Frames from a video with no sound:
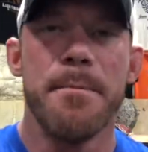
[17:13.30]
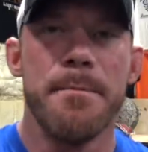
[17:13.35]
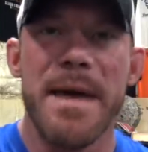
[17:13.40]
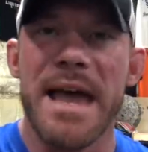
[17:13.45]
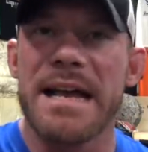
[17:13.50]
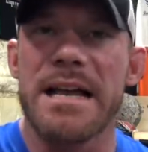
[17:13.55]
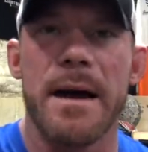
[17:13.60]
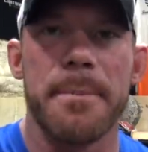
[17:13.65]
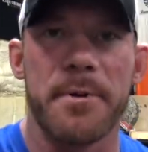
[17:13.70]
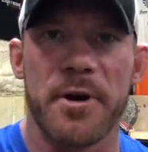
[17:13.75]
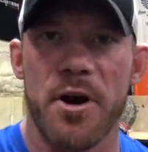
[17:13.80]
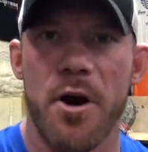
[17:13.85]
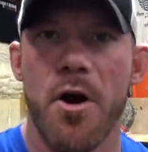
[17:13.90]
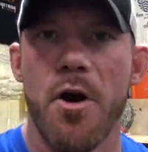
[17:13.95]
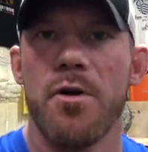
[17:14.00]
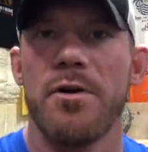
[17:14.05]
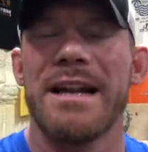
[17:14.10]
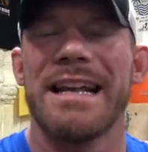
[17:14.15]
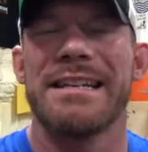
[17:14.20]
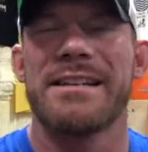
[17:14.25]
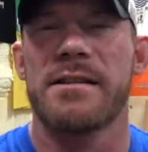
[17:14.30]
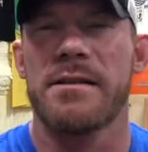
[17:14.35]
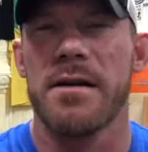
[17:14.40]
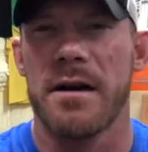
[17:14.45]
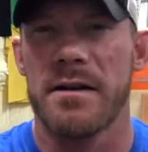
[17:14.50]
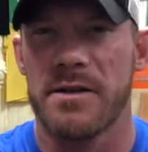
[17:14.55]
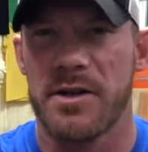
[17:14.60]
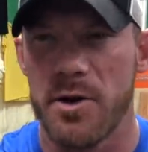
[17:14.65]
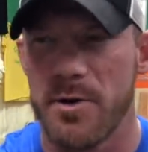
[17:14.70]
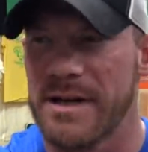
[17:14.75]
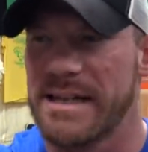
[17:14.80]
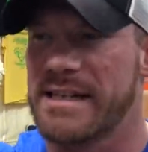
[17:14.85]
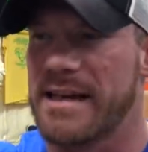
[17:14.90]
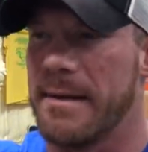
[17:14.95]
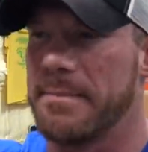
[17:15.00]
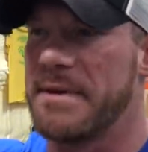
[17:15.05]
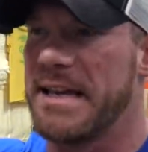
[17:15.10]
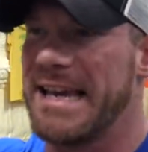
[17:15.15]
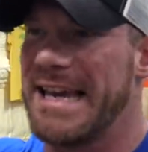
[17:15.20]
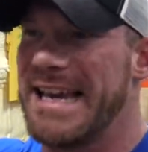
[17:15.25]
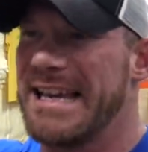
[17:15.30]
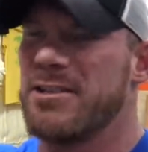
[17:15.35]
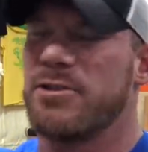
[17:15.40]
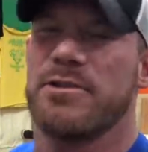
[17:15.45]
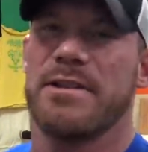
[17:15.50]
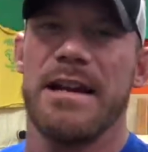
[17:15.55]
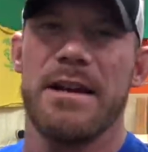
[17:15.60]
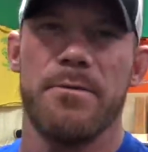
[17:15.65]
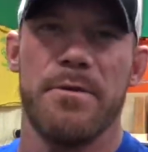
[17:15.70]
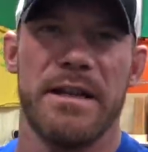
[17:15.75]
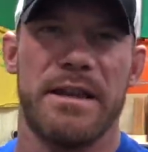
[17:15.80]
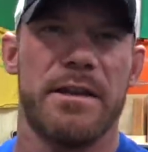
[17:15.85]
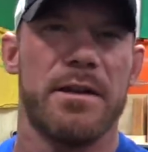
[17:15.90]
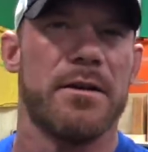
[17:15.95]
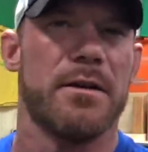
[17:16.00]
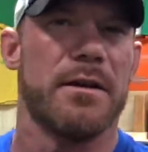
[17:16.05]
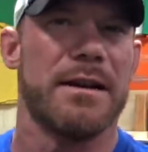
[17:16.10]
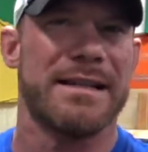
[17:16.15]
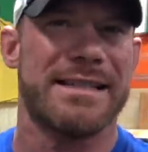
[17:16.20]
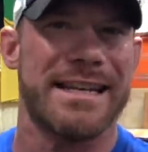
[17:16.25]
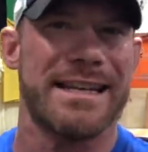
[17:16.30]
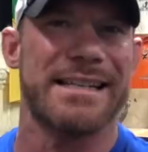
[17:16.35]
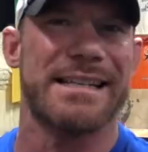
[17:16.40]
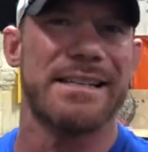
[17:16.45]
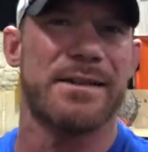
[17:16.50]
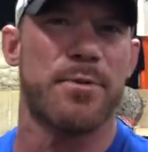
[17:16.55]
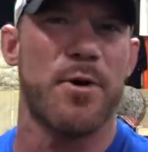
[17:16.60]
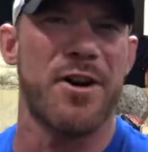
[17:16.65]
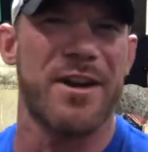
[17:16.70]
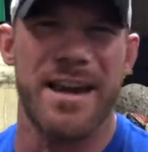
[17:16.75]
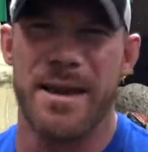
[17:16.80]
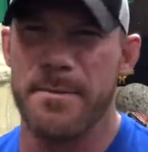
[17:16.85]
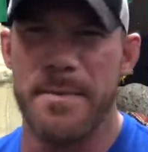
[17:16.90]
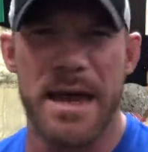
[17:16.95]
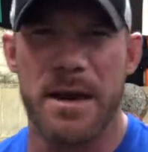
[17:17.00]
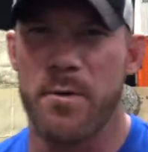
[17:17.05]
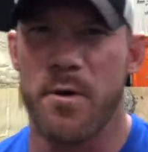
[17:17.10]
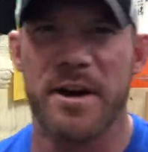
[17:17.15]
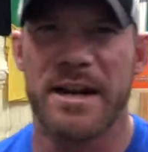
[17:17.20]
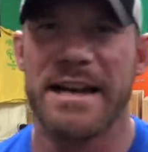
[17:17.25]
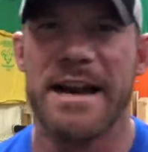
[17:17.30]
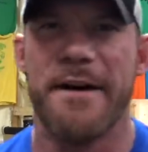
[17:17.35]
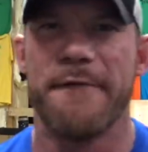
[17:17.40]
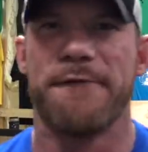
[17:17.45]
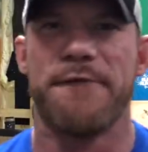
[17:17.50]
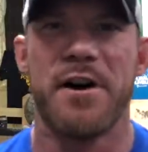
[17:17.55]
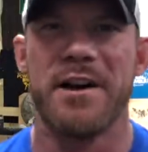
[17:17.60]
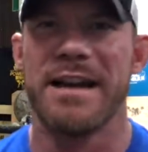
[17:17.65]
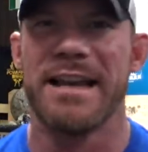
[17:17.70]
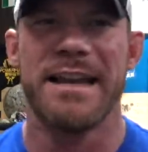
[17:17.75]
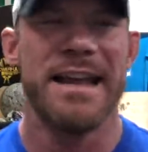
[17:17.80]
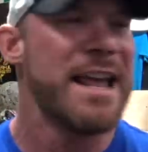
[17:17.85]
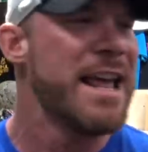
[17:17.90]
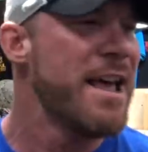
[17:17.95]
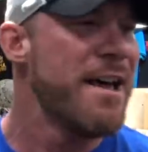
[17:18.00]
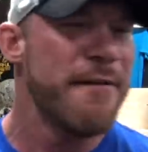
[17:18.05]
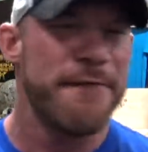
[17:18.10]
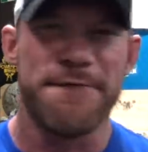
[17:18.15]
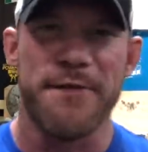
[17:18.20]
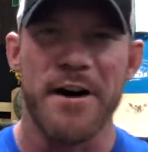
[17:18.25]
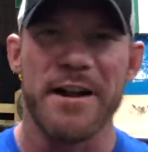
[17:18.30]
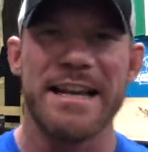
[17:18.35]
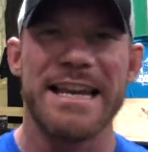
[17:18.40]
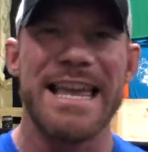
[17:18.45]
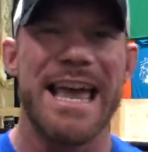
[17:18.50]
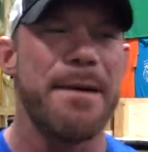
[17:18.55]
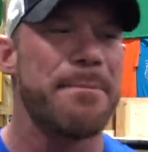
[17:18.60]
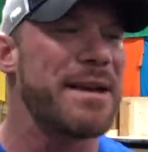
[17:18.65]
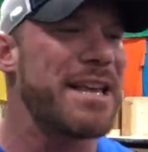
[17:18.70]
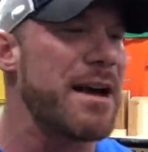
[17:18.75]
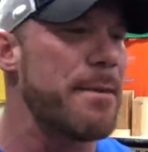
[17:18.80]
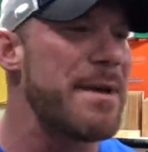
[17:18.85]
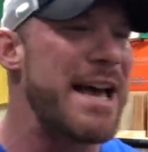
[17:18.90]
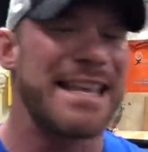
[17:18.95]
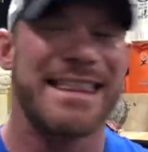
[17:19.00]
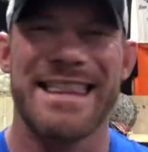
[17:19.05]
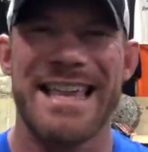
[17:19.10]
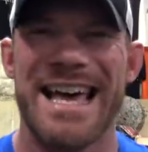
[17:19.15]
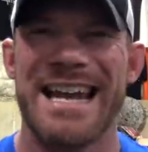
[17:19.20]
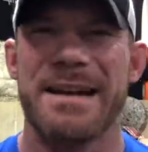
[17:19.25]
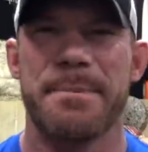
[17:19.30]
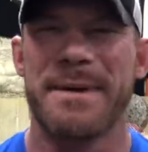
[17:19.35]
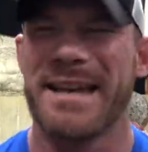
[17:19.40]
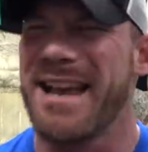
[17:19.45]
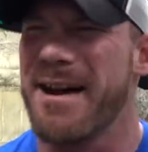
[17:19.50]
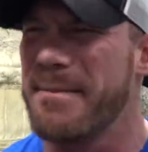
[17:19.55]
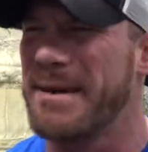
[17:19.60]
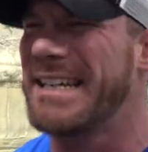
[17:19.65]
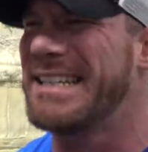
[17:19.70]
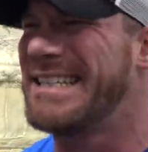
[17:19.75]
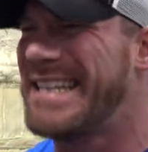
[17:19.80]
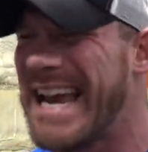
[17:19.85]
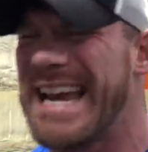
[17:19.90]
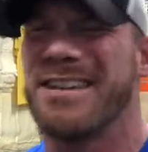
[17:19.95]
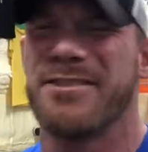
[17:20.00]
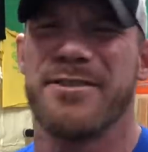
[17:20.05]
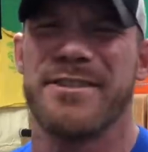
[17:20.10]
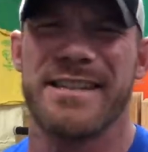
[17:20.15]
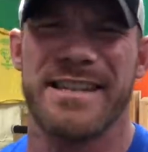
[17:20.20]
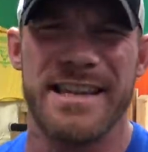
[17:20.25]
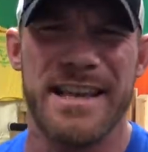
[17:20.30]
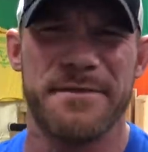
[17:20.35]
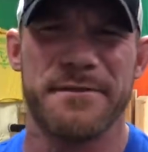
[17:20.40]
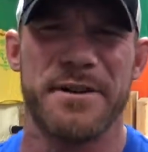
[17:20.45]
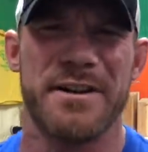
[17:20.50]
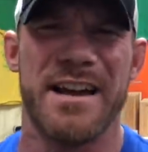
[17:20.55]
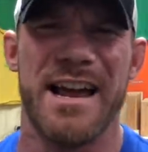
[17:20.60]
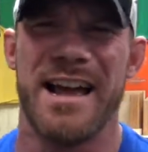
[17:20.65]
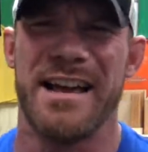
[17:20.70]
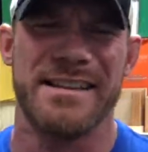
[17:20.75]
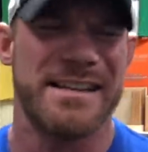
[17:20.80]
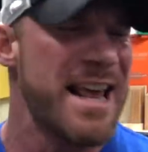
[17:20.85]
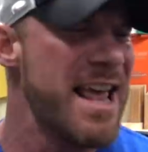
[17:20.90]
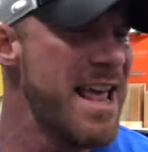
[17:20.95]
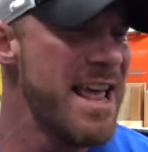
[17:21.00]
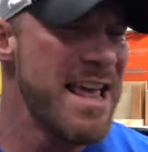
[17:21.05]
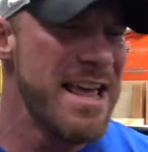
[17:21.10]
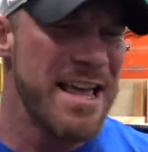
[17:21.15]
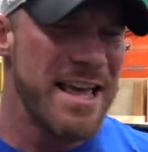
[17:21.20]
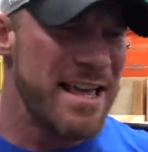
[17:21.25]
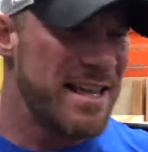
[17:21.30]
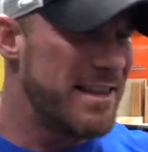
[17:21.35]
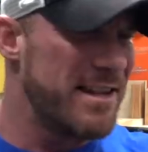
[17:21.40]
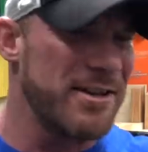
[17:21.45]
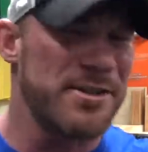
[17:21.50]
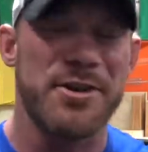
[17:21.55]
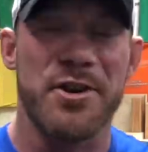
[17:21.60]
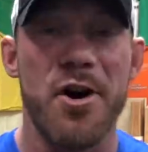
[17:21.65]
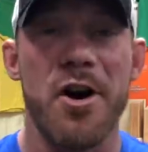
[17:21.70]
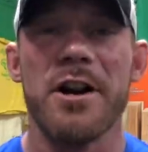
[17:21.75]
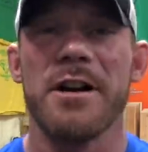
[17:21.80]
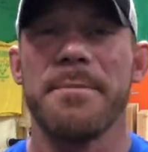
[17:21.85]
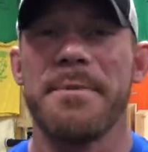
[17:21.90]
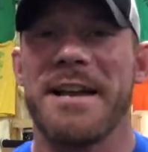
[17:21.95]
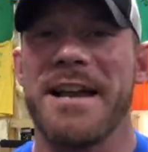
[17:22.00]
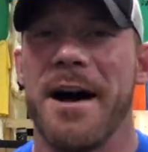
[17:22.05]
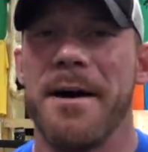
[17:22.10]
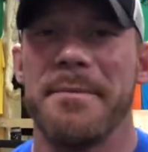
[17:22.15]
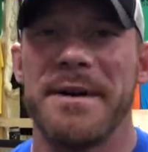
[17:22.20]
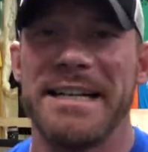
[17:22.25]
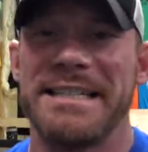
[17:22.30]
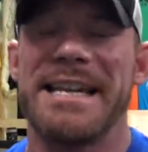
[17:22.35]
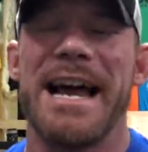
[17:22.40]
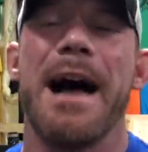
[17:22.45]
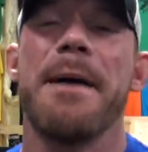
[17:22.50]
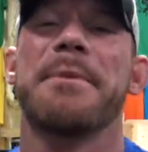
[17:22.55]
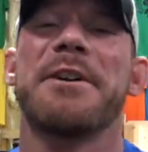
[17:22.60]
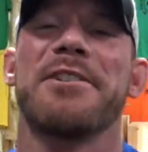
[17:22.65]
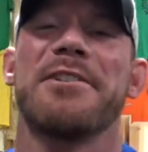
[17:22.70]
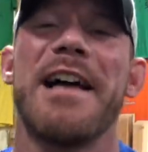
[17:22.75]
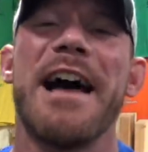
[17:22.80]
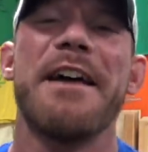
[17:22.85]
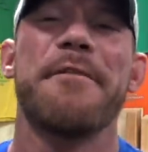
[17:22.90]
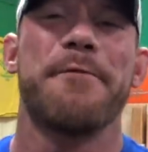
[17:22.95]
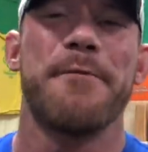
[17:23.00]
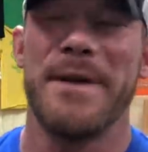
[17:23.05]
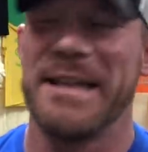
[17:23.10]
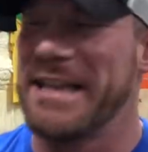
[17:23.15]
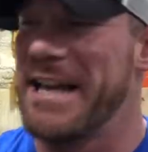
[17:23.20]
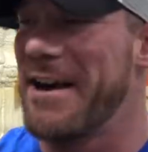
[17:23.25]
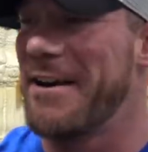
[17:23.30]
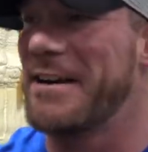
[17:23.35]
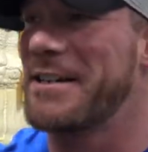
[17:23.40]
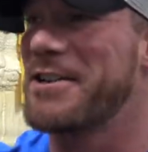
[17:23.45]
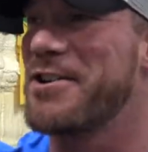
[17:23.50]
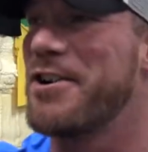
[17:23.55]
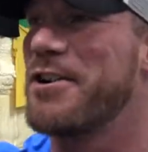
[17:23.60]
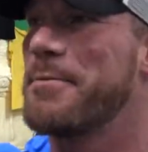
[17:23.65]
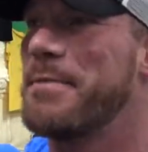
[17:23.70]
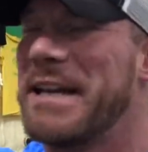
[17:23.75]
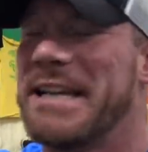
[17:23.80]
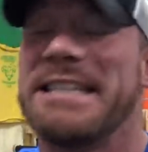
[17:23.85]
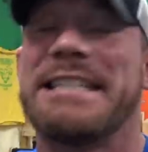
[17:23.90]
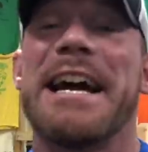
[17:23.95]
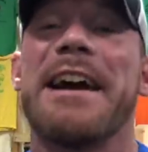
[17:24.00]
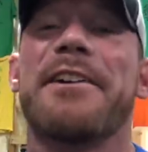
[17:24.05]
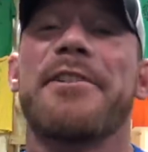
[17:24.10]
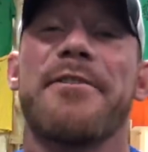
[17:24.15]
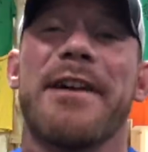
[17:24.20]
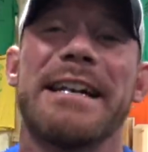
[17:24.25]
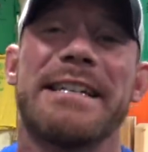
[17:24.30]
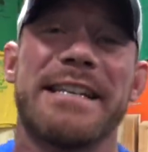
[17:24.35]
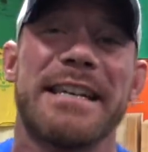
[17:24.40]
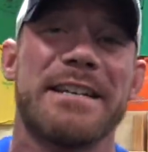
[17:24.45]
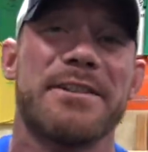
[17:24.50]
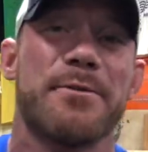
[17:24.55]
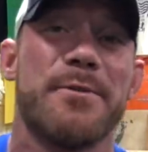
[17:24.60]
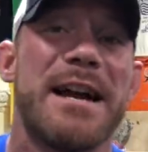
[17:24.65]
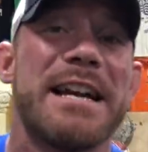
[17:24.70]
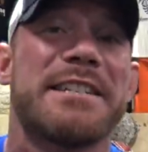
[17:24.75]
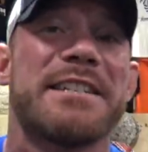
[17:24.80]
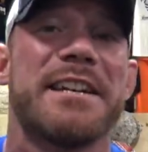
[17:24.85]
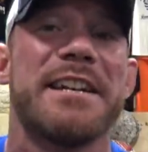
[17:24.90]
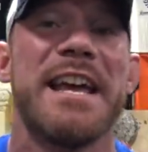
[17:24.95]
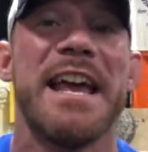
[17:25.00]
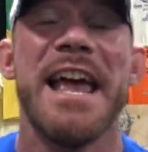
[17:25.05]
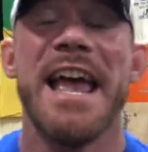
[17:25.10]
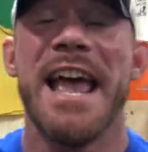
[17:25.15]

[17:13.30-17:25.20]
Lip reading: make up your own and start doing something interesting with your assistance work, and make working out fun again, become athletic, become a dangerous lifter, guys. There's going to become a time in your life when there is going to be a dare to great situation,